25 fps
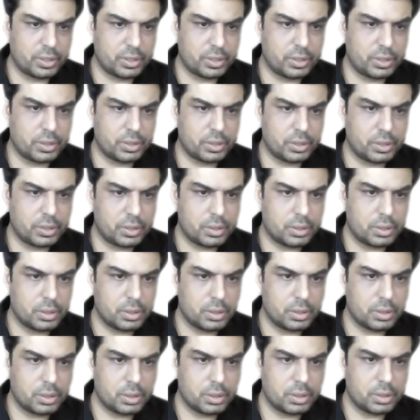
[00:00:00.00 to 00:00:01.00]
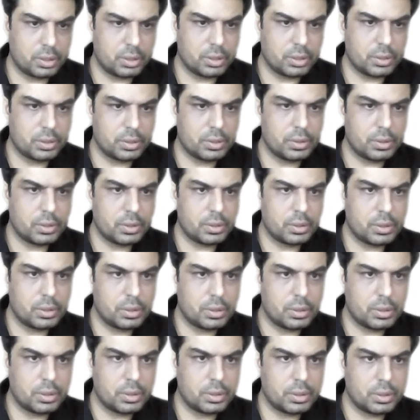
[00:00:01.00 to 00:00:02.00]

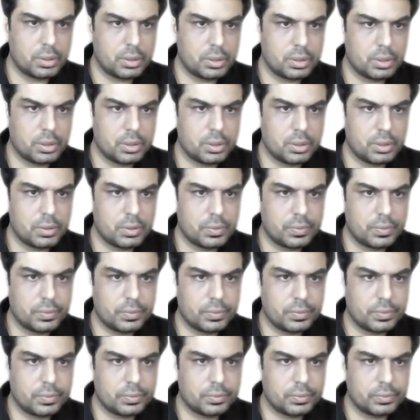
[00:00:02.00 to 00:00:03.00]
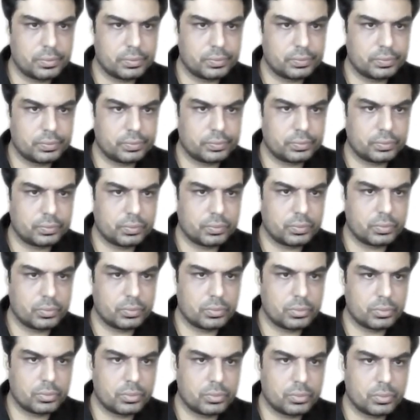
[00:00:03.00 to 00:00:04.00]

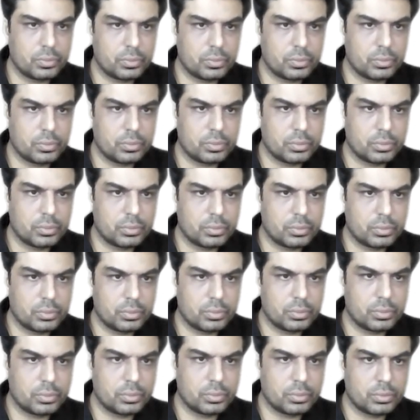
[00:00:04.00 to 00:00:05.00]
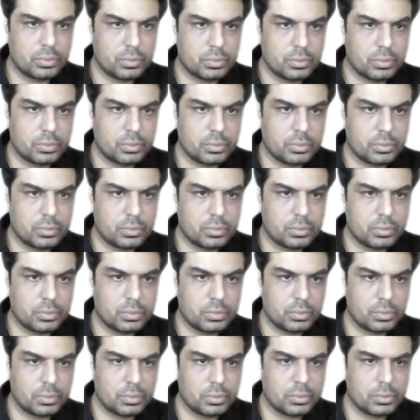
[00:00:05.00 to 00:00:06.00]

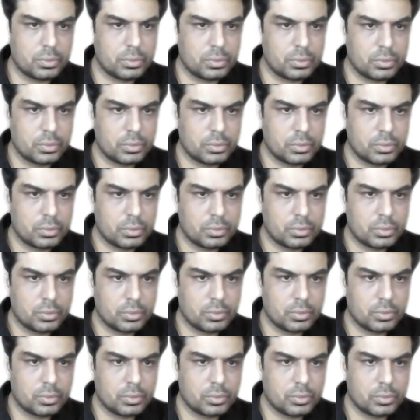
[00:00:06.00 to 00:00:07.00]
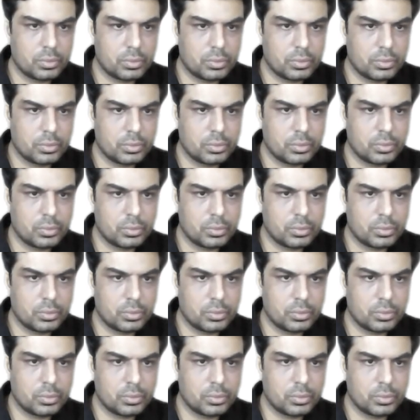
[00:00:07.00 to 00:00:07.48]
(silence)